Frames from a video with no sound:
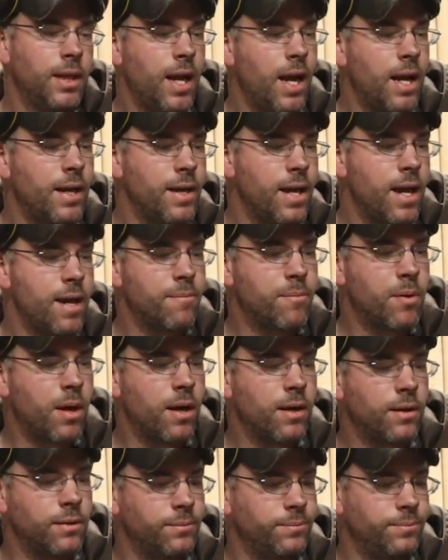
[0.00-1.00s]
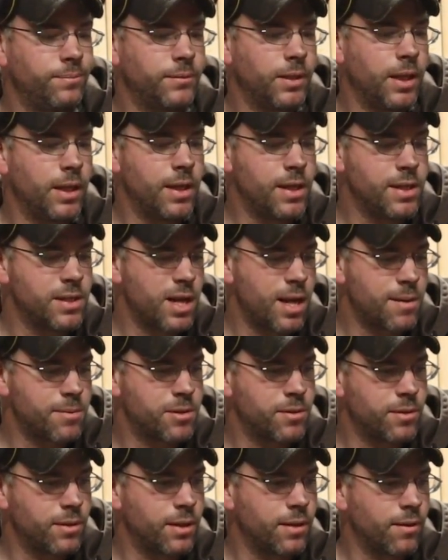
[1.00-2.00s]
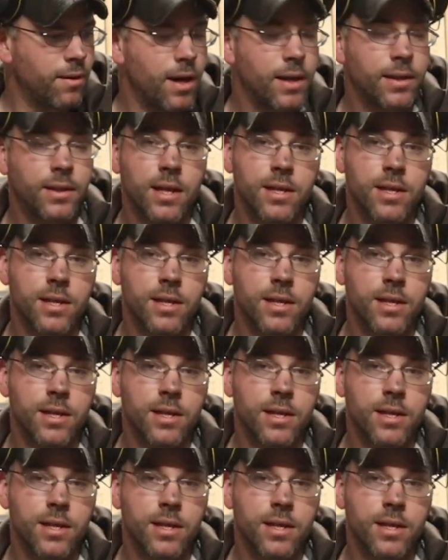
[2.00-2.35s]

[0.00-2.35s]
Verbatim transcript: on that part and he's absolutely right.